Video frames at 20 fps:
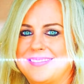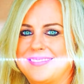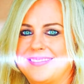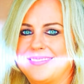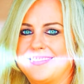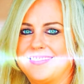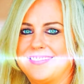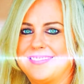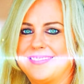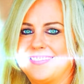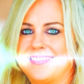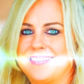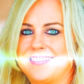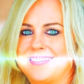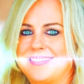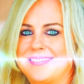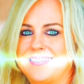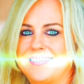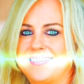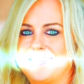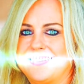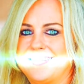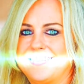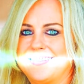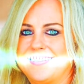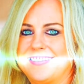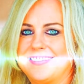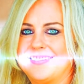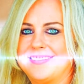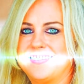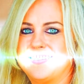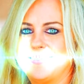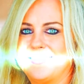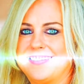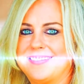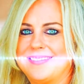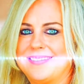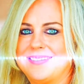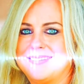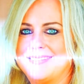And allow this light to come into
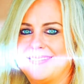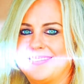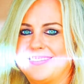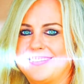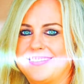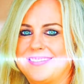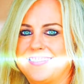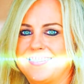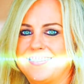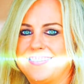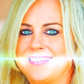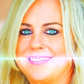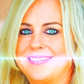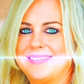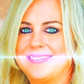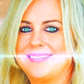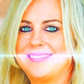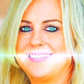your ears,